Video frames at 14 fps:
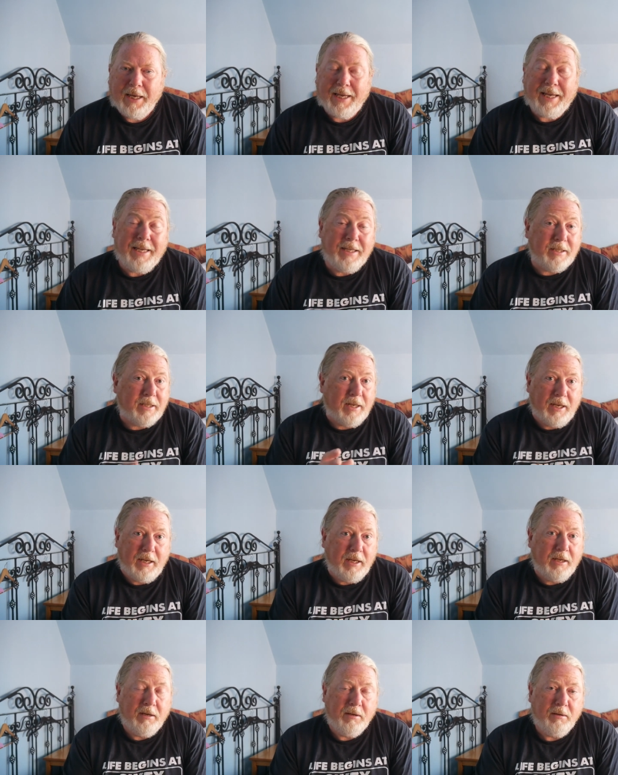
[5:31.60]

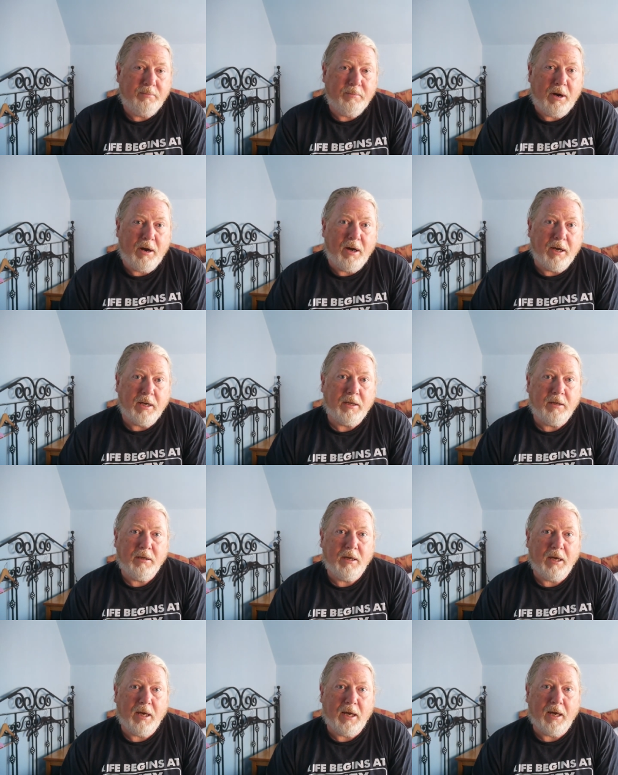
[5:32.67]
easily my
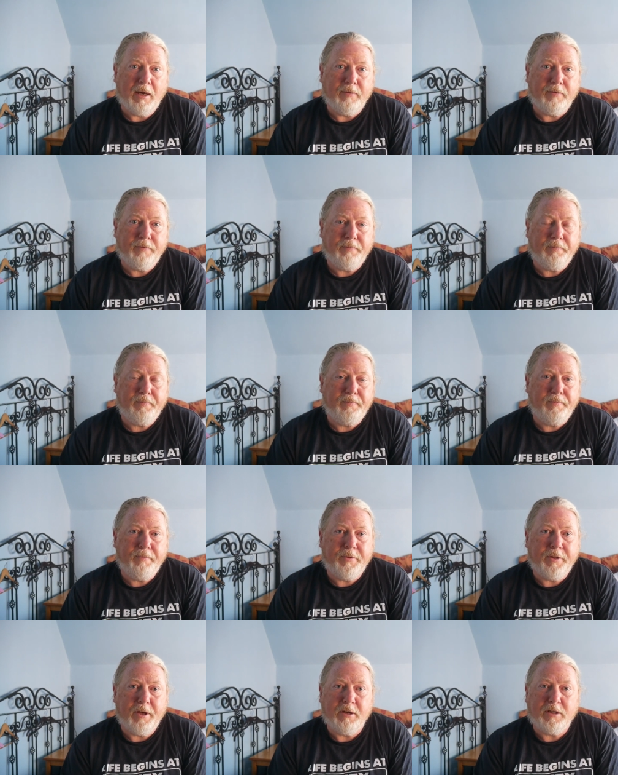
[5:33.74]
uh,
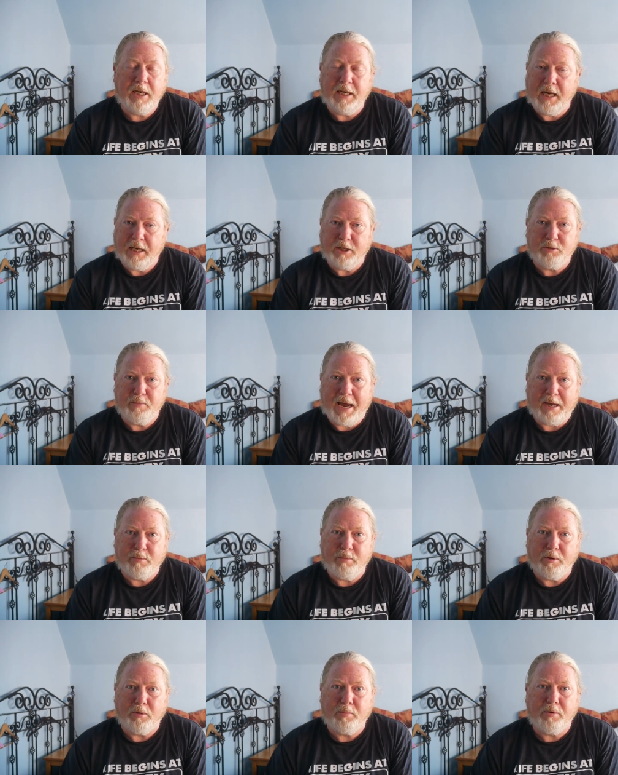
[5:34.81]
13 inch
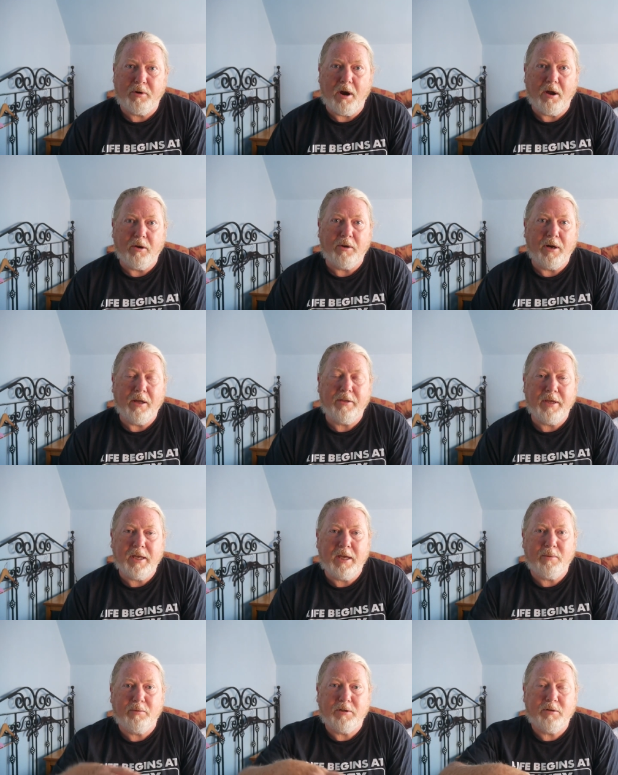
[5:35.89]
MacBook Pro and I think
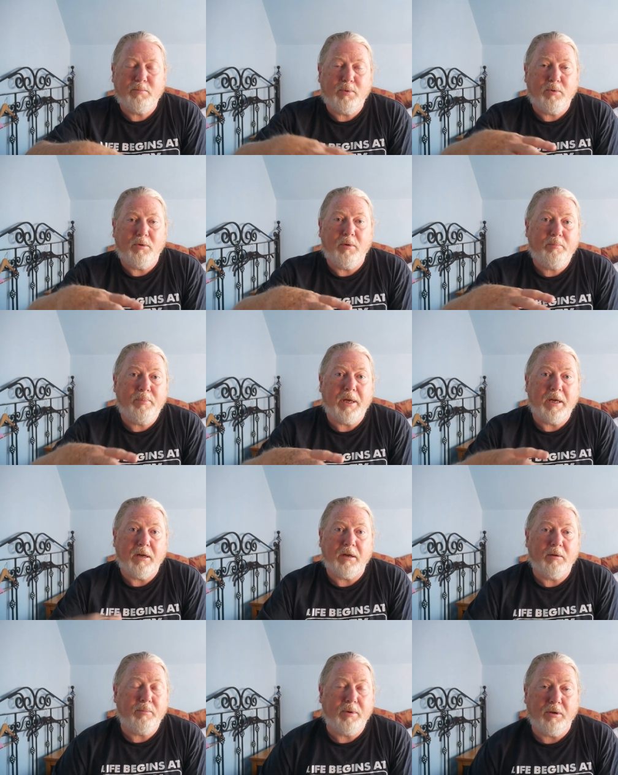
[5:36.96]
it would support a bigger
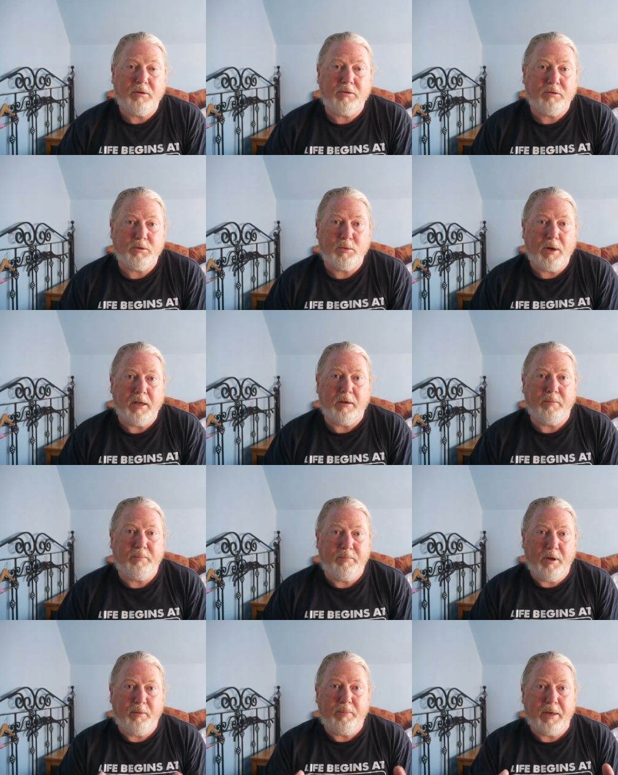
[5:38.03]
computer as well
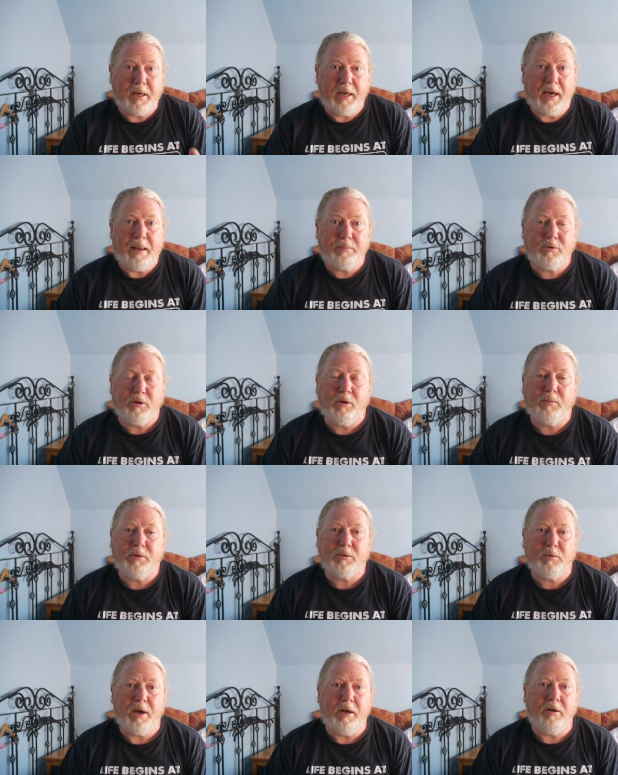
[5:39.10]
a, a bigger laptop
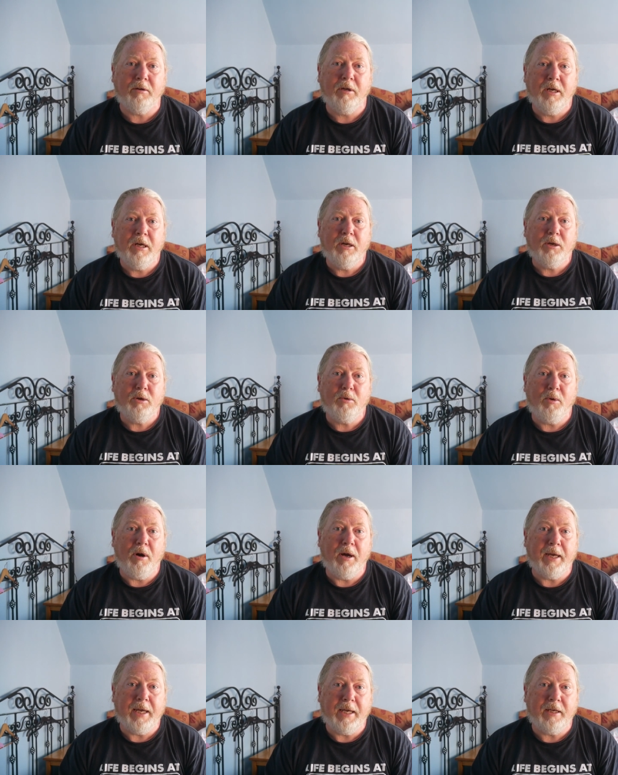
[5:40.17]
as well
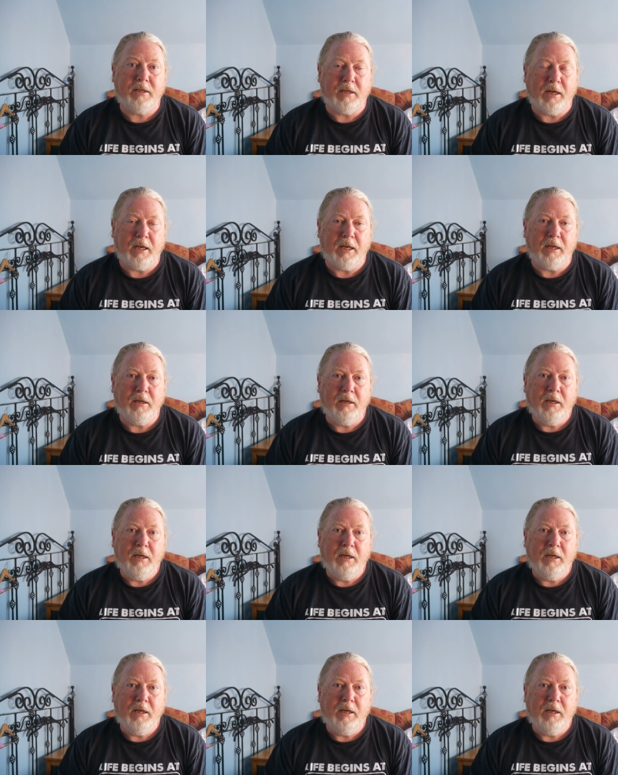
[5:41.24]
quite easily